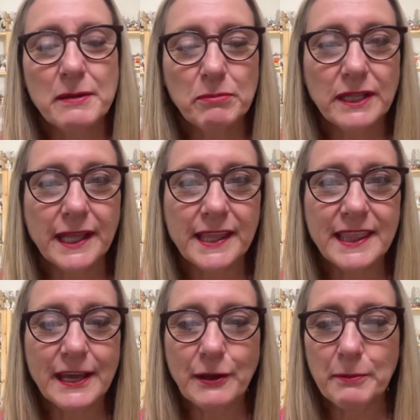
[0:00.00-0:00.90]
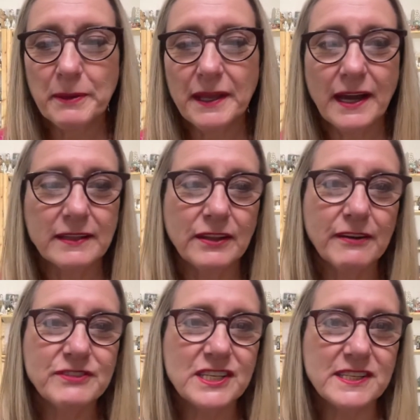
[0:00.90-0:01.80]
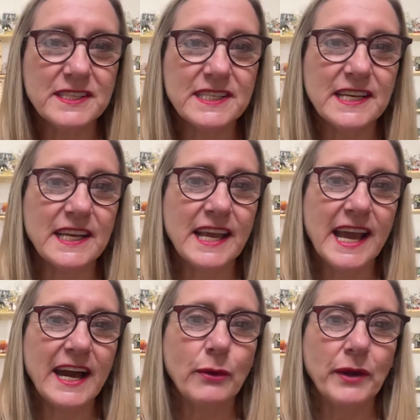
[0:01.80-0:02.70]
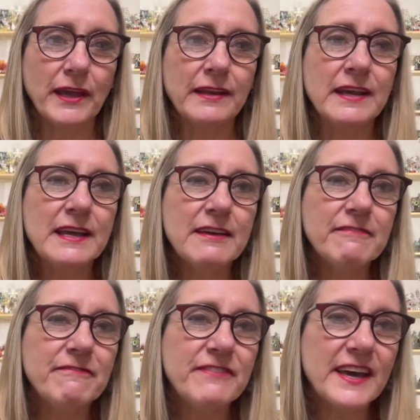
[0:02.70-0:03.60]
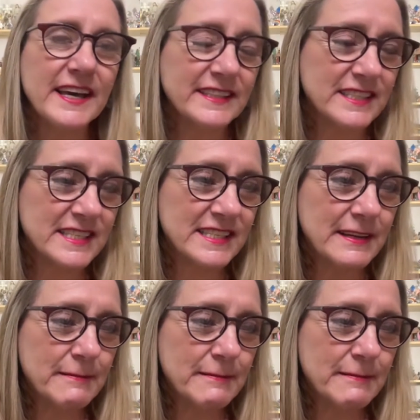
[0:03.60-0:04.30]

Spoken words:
play therapy, I love to see how it fits